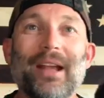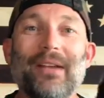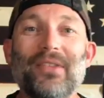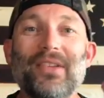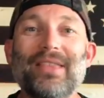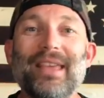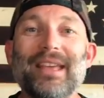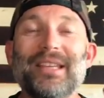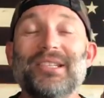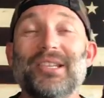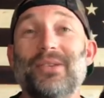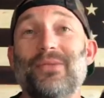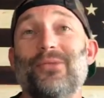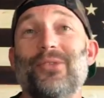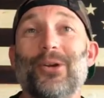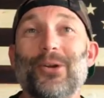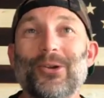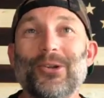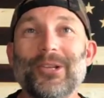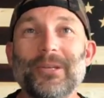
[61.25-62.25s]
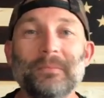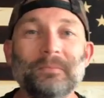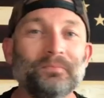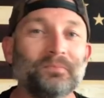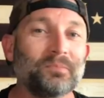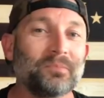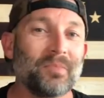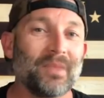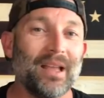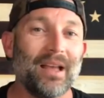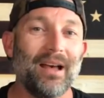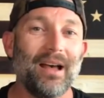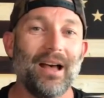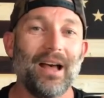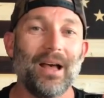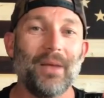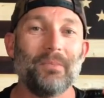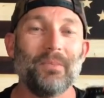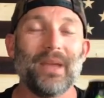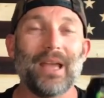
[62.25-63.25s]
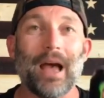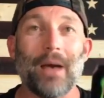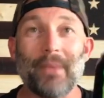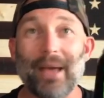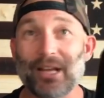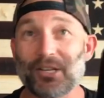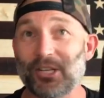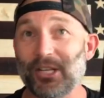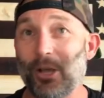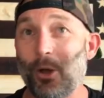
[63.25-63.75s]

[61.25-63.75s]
everything's inverted. I'm actually